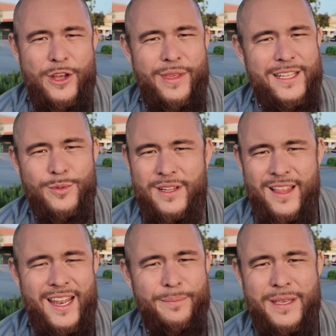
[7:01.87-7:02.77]
I know that's what a
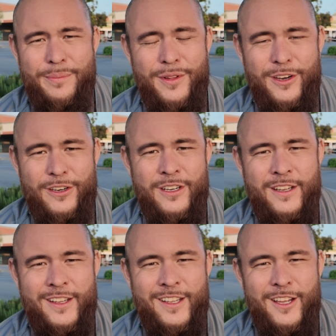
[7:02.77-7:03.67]
lot of people are
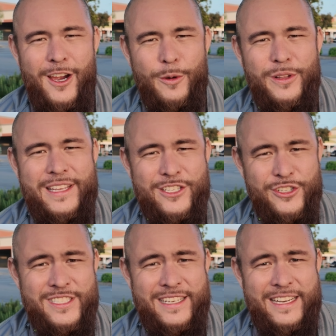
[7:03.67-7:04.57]
really
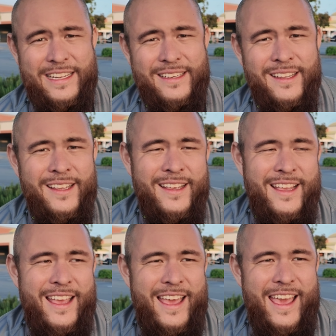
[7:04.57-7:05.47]
interested in,
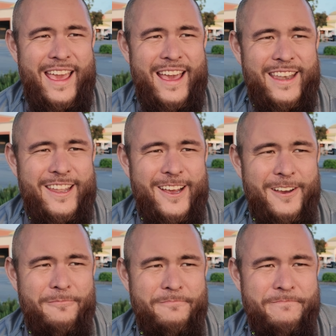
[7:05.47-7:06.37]
and
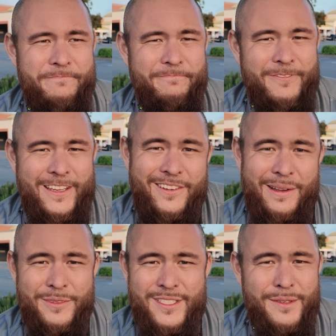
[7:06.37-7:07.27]
you know,
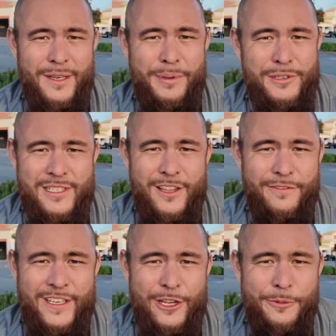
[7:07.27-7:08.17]
I'm just going to post
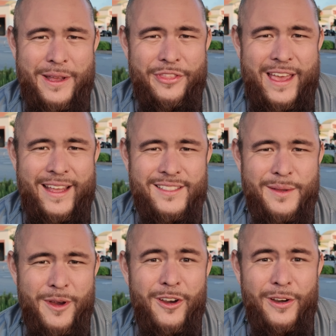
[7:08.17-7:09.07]
another video about that
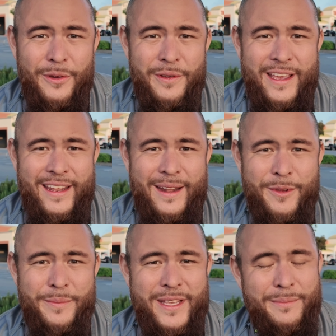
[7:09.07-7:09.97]
tomorrow, and I'm
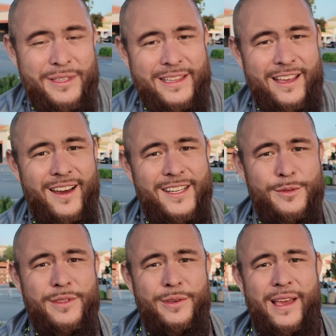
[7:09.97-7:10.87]
going to be completely
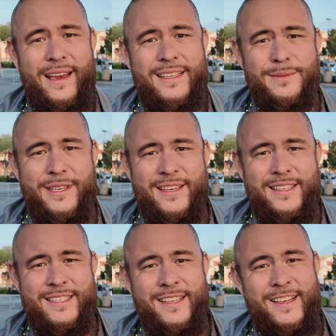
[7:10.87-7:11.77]
honest with you guys,
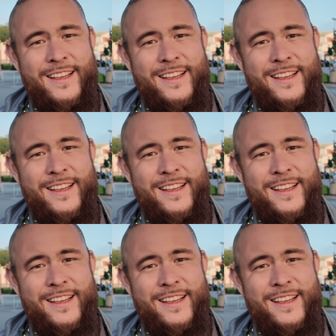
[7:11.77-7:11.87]
because